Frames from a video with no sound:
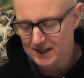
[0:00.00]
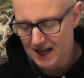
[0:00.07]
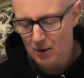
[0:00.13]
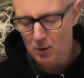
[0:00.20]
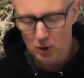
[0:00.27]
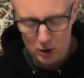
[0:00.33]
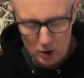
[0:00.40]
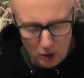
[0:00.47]

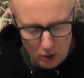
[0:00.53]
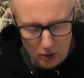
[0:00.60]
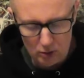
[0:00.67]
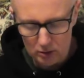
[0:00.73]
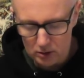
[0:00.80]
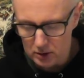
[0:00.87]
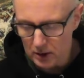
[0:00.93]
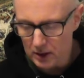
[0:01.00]
Now, a
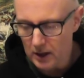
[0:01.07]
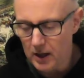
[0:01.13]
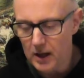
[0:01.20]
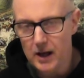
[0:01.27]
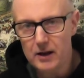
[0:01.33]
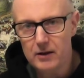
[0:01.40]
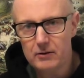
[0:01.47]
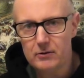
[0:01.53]
gold
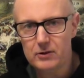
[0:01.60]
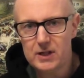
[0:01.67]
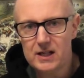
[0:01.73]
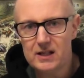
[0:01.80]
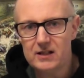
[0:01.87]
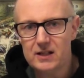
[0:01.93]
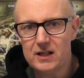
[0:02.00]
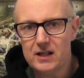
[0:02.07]
in
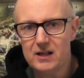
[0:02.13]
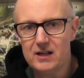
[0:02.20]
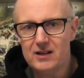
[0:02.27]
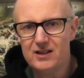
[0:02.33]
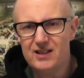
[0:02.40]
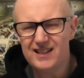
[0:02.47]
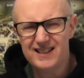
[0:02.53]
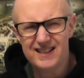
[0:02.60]
D&D
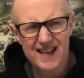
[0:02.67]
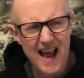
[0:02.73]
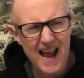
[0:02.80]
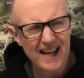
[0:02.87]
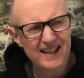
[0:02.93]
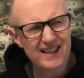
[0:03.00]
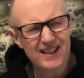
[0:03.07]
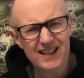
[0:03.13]
is
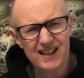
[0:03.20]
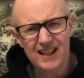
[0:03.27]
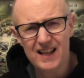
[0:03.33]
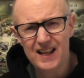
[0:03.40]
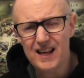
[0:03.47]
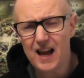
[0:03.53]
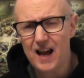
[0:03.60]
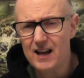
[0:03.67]

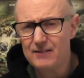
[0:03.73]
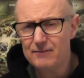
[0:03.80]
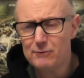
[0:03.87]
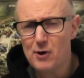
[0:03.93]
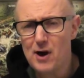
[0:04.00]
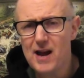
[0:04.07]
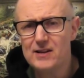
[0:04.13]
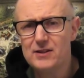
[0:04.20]
technically, I've
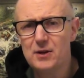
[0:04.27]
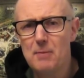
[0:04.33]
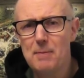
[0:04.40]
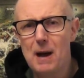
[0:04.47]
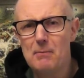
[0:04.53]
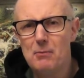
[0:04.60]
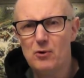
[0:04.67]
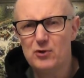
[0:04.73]
read,
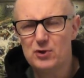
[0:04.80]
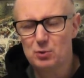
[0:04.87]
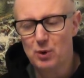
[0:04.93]
about a month's